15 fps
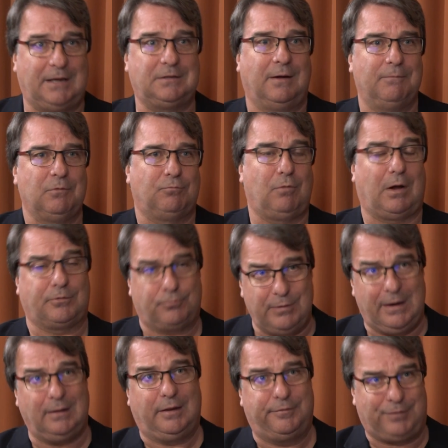stage,
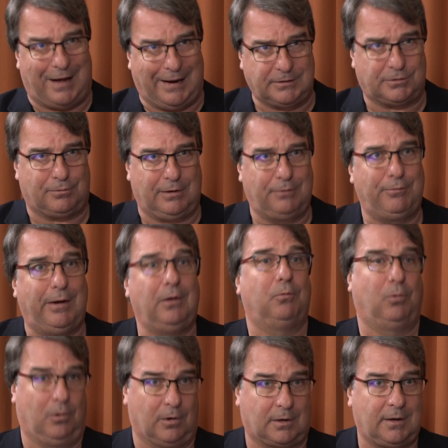real advisory,
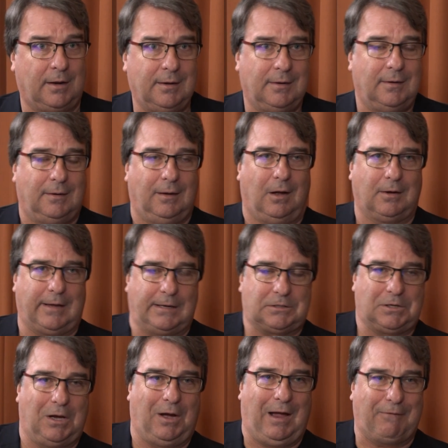real work. Okay, so